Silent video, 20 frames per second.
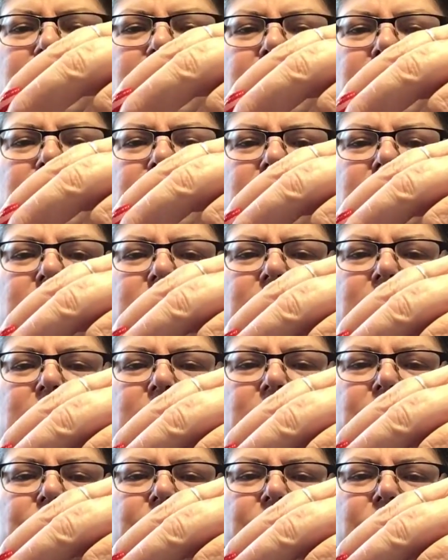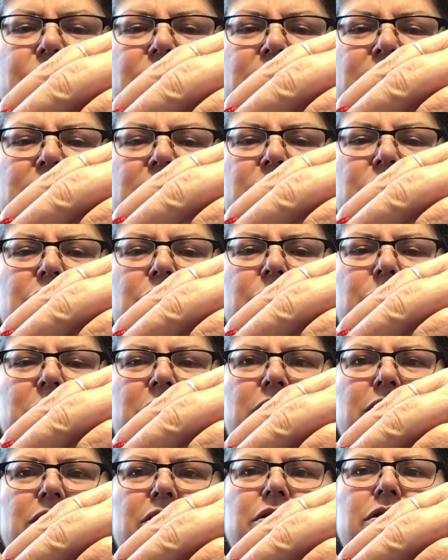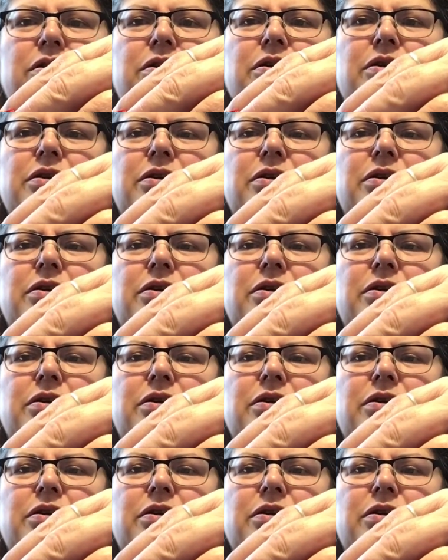so they don't fray too much.